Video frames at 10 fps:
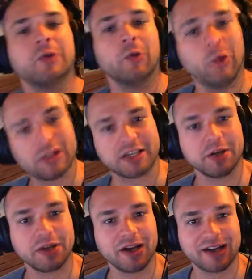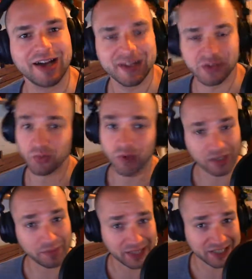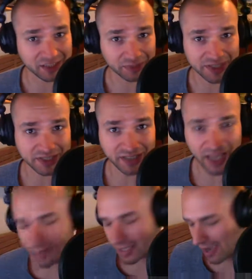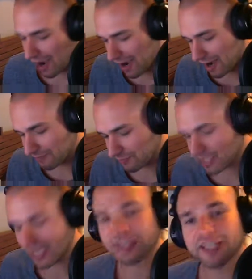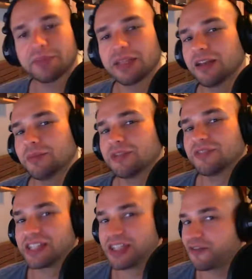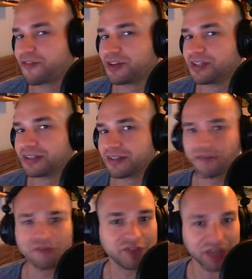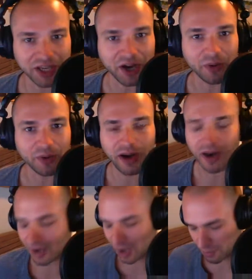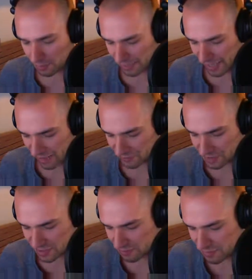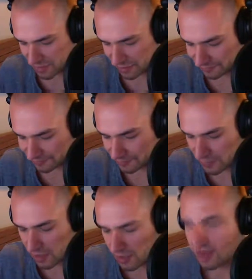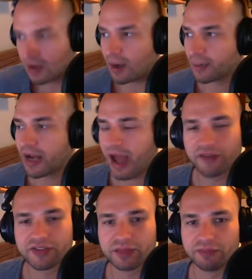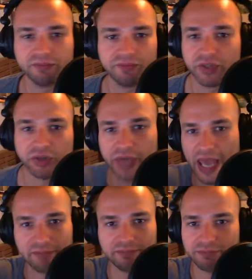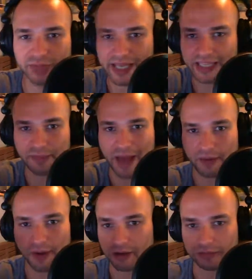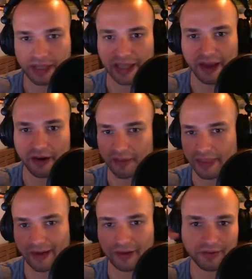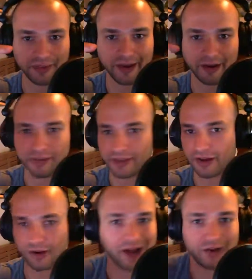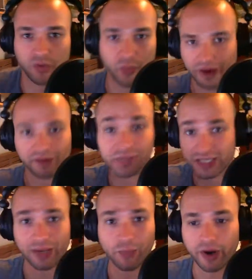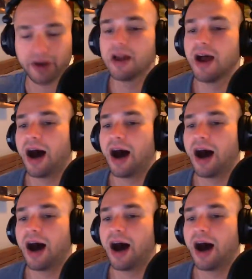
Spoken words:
What's going on, guys? Welcome back to HeelPlaySteel Gaming. Today's gonna be a little bit of a different video. I'm probably gonna have some I'm gonna have some video game playing in the background there. I don't know where, but somewhere.